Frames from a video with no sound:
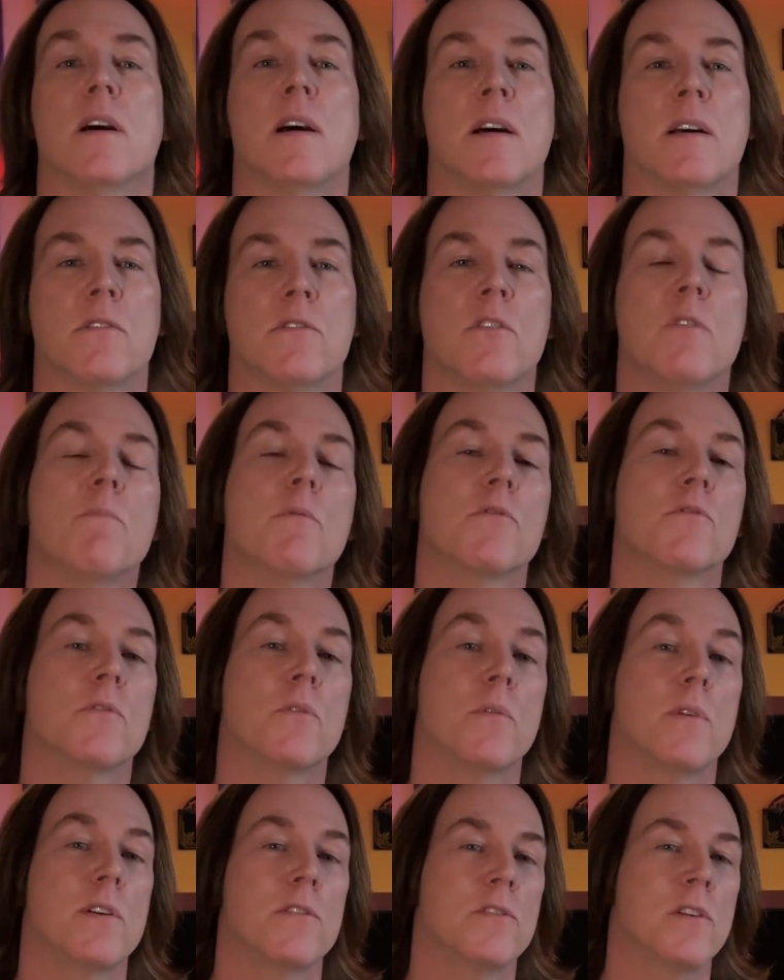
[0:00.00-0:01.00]
Super
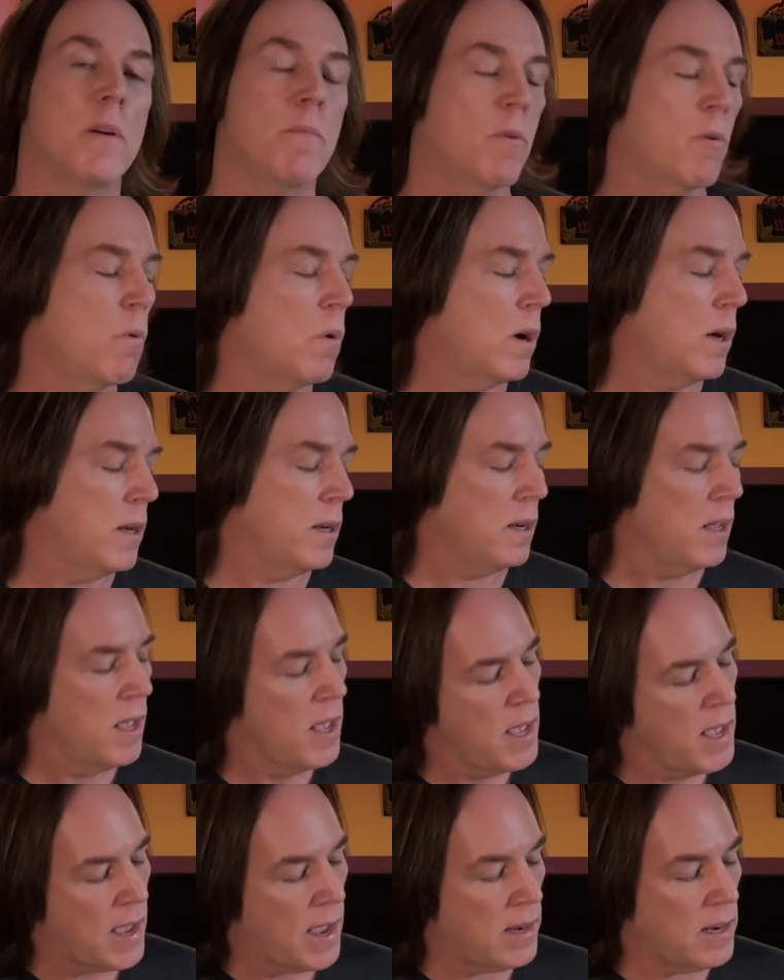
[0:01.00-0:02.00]
Stories #1.
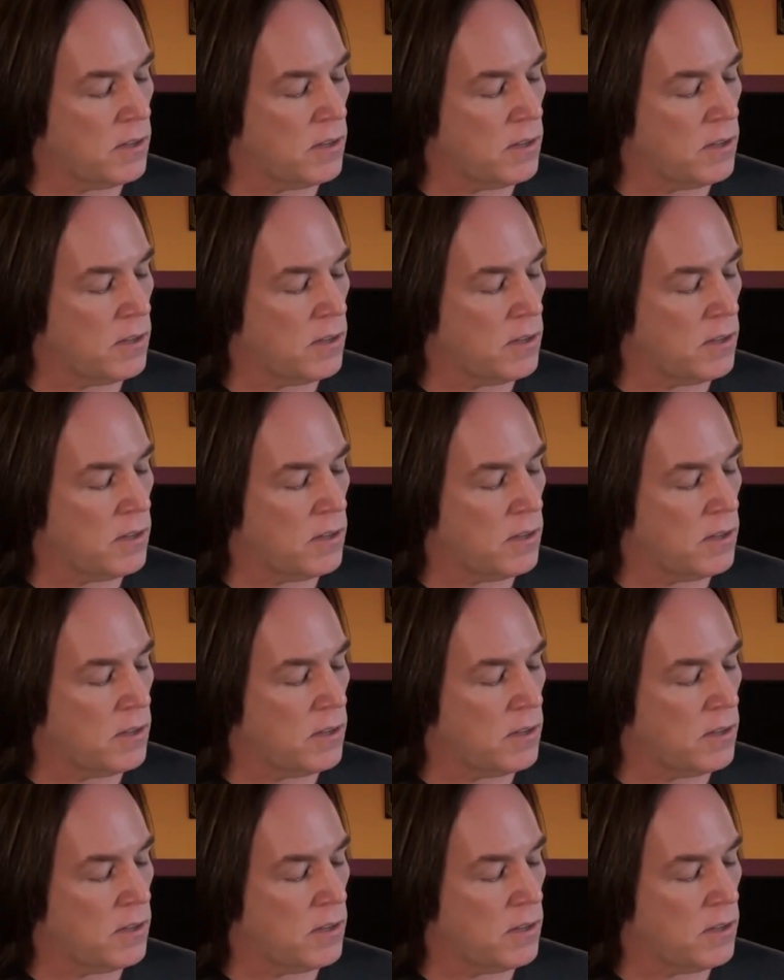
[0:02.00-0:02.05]
And